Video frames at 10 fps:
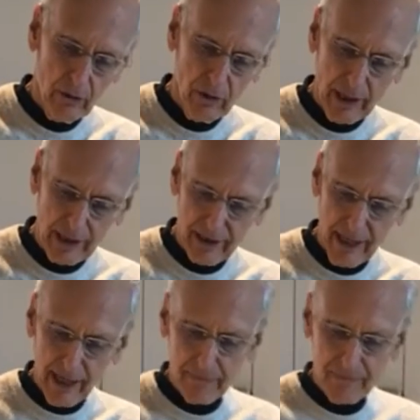We like
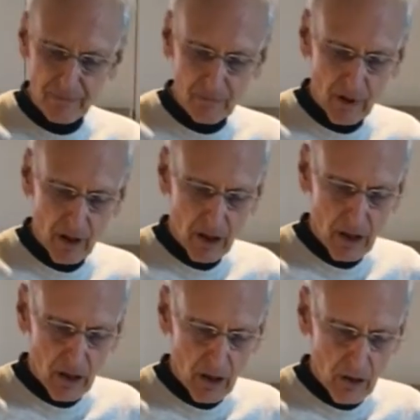that.
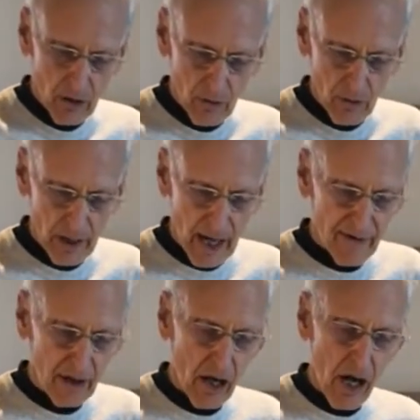We have
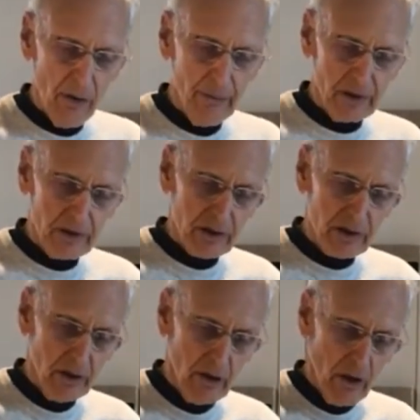our almonds,
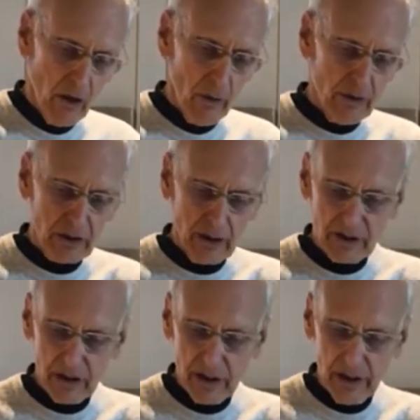which gives
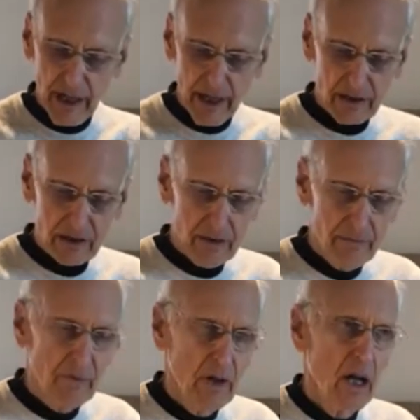it a nice
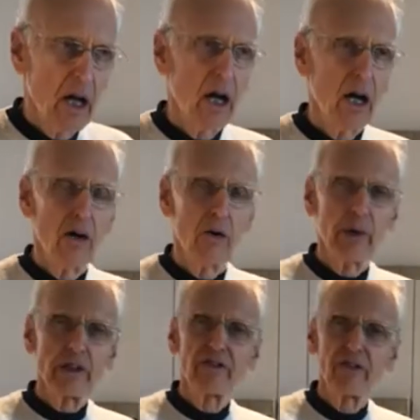
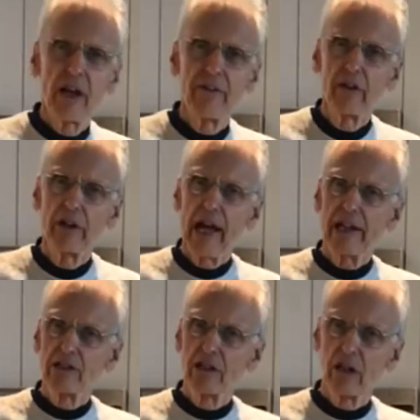rich flavor and
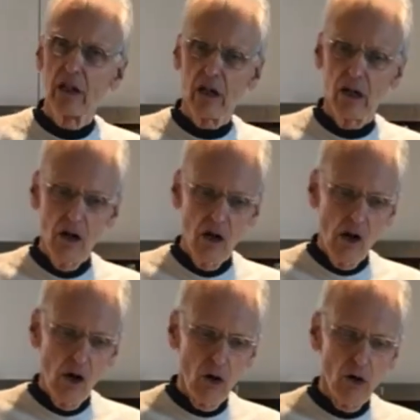adds the
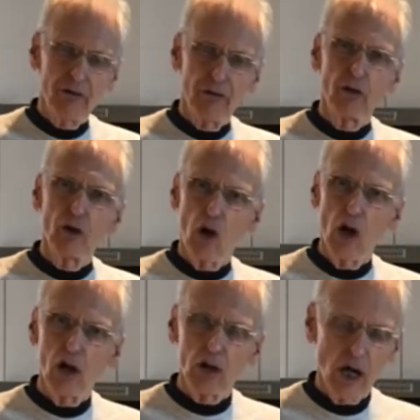whole food
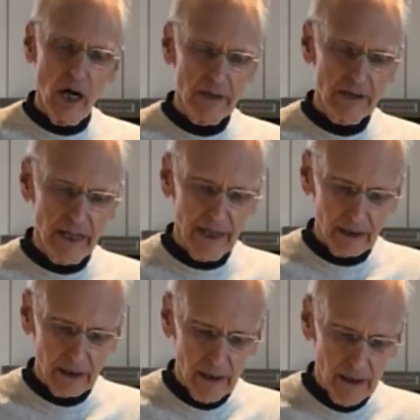oil content.
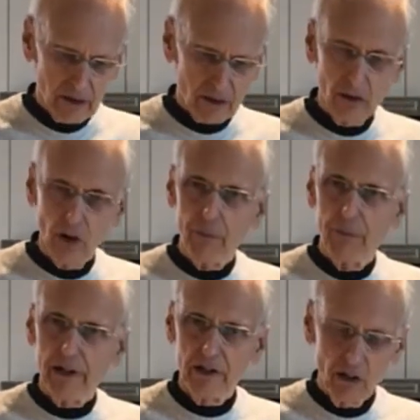So no
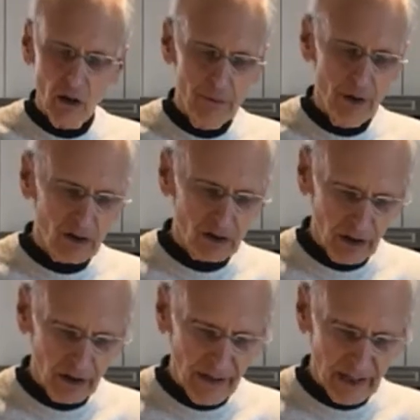butter, no milk, none
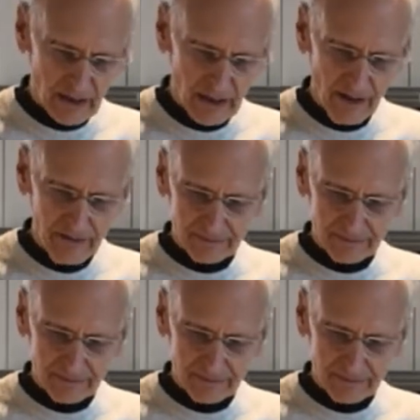of that stuff.